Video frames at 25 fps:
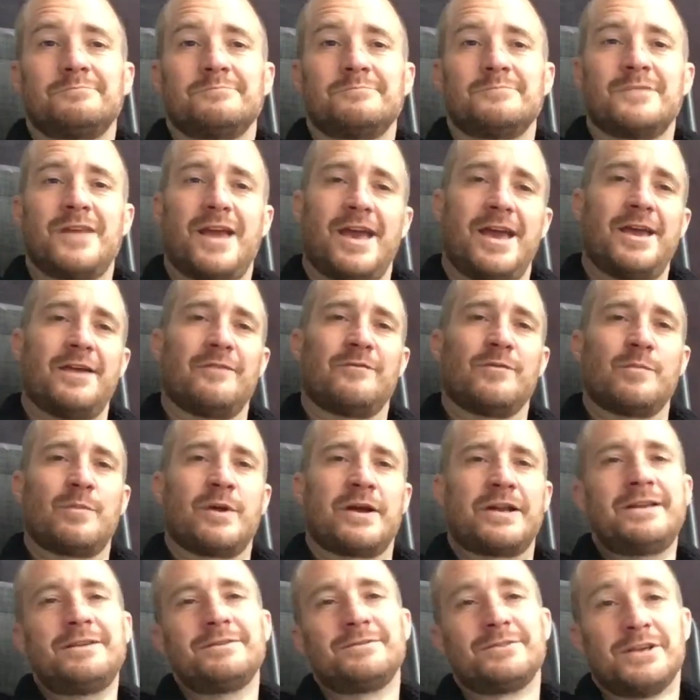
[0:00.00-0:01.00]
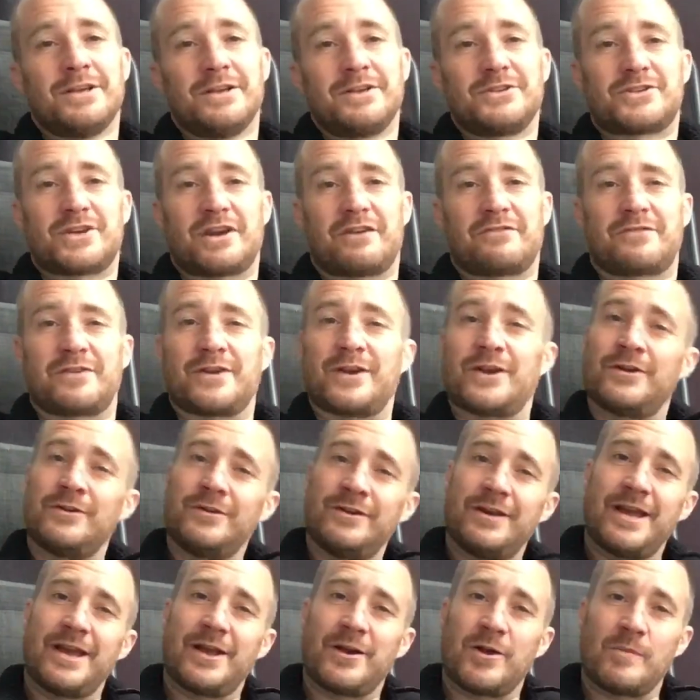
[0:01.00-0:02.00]
Hey everybody, Jeff here,
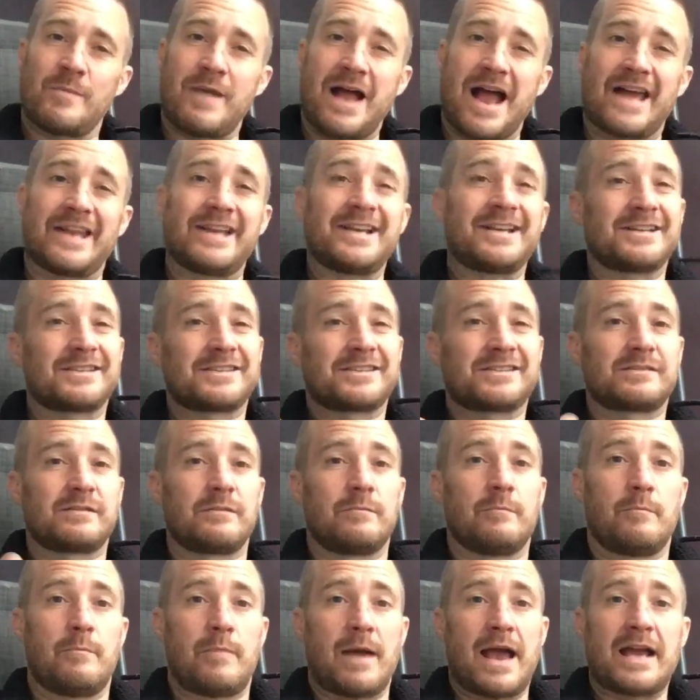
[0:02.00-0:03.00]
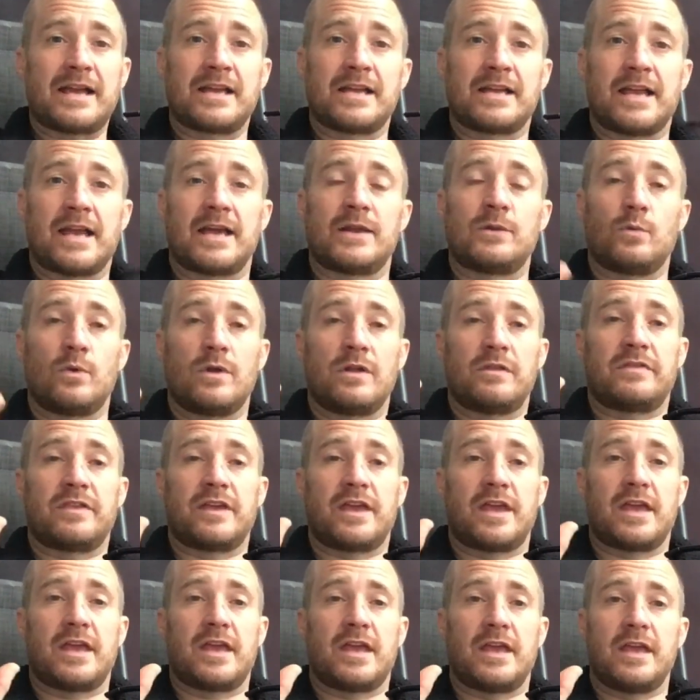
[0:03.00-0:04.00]
AromatiX, back again with
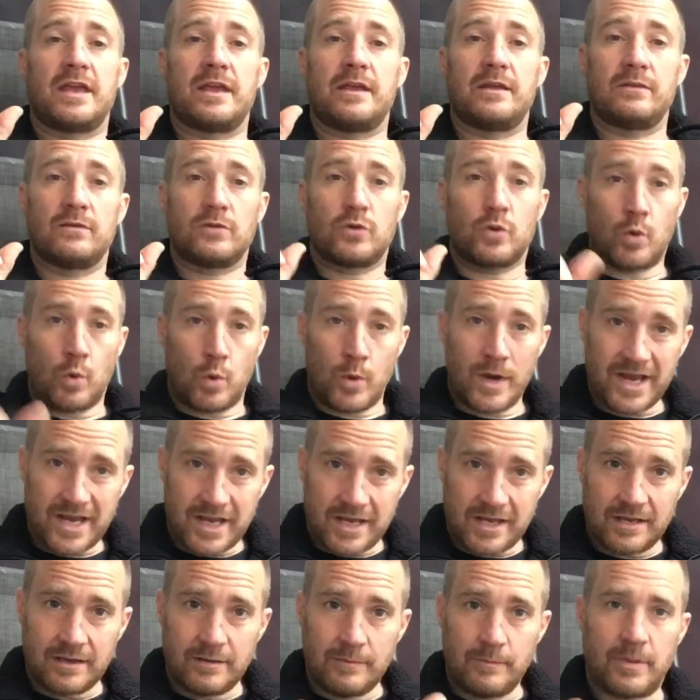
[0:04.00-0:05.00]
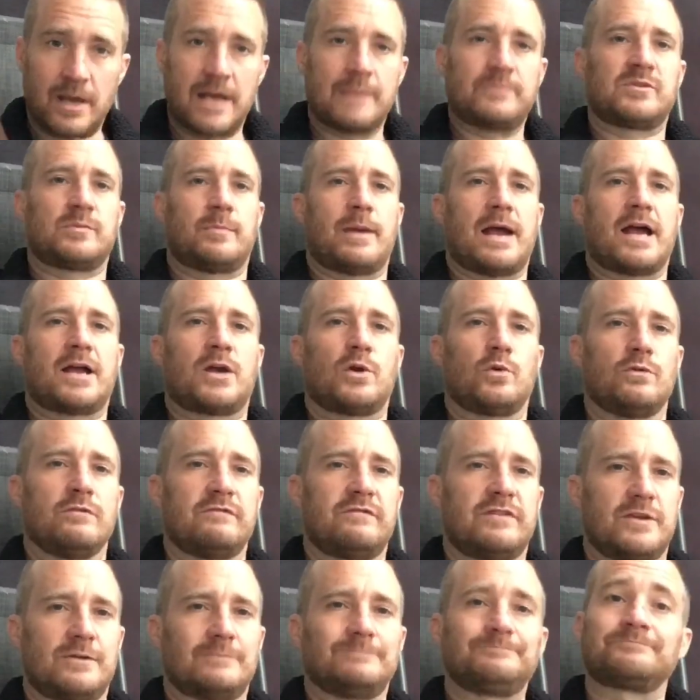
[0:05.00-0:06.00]
a quick pipe tobacco
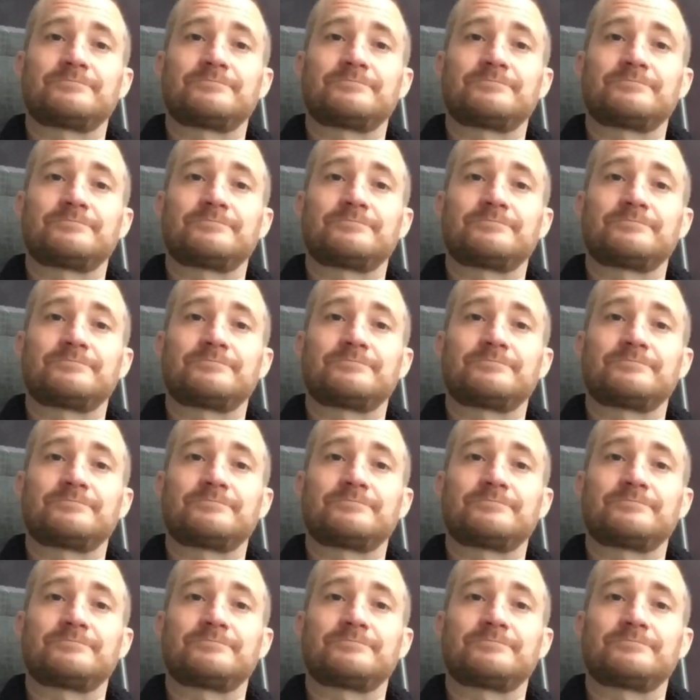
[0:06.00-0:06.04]
review.